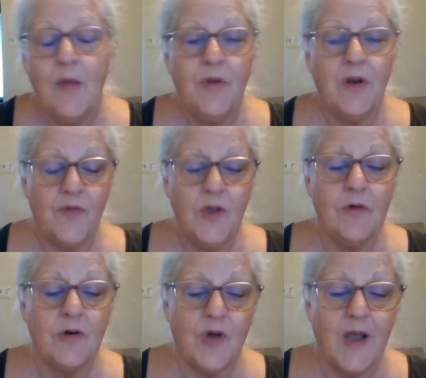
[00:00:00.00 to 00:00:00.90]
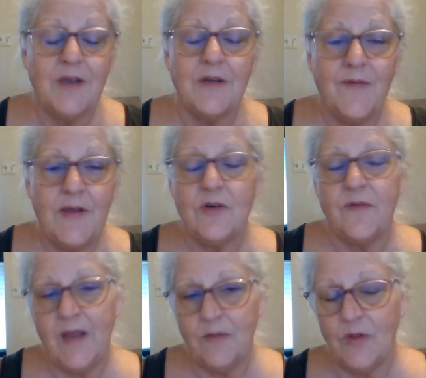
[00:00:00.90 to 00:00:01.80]
But if you were trying to feed your
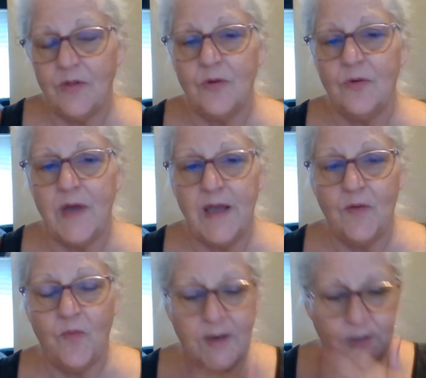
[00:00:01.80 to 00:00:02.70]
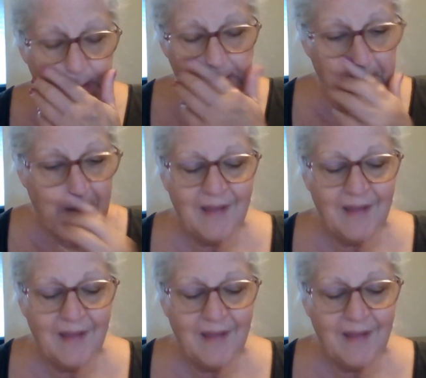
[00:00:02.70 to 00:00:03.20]
family through a winter,